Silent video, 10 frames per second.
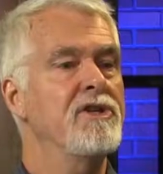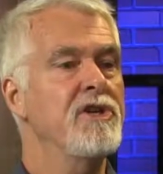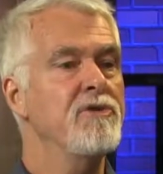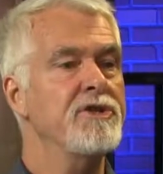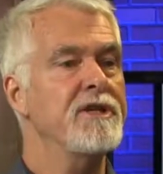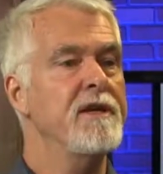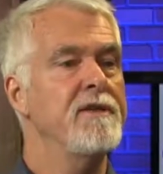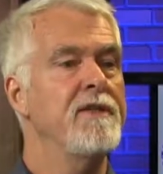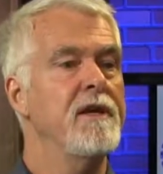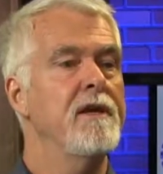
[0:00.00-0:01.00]
you
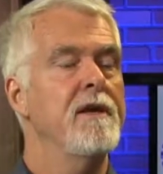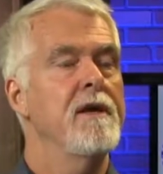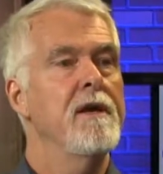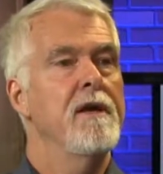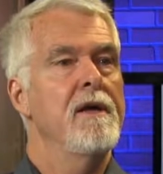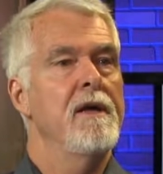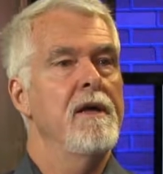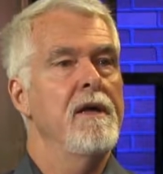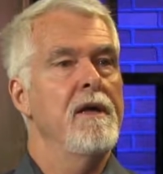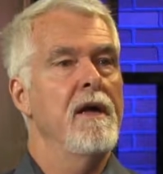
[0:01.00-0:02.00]
see
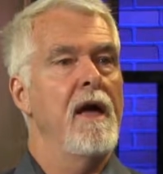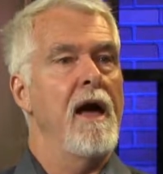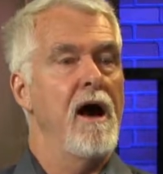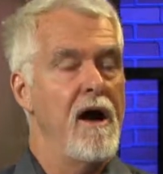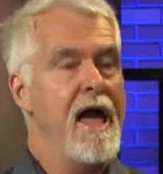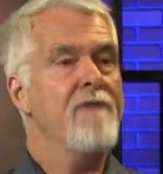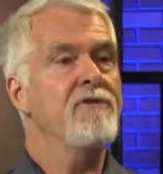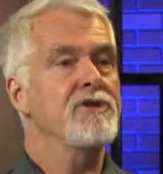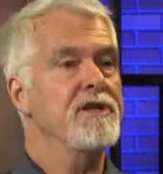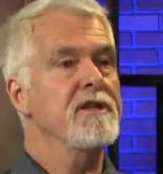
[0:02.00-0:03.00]
or have
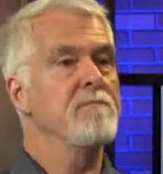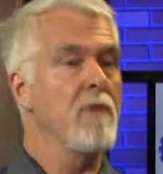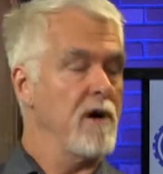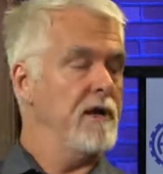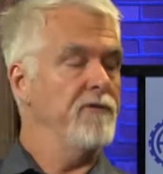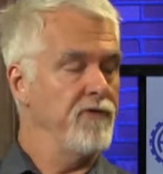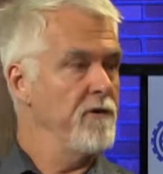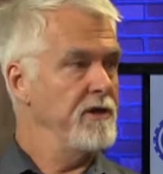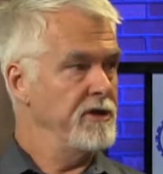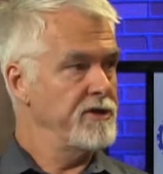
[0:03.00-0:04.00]
you seen the market for
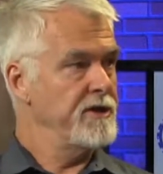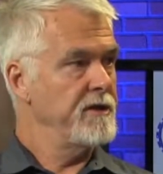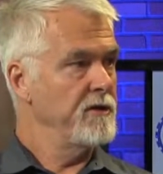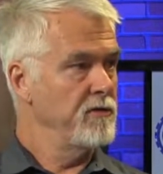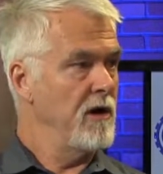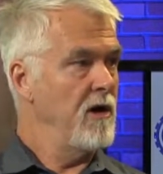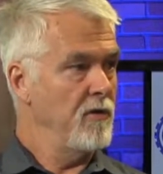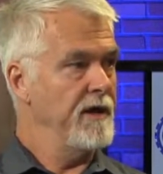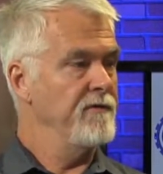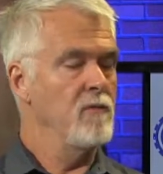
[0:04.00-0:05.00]
these grow,
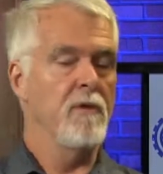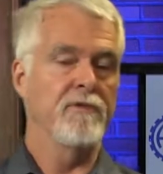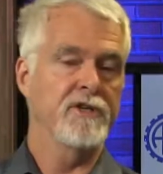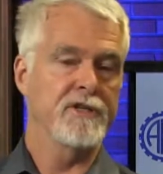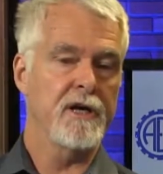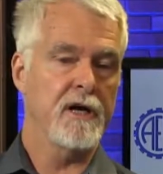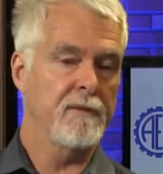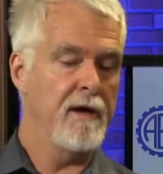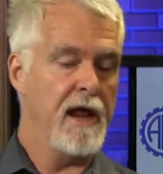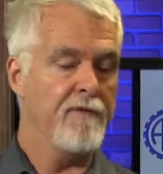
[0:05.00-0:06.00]
given what we've just talked about?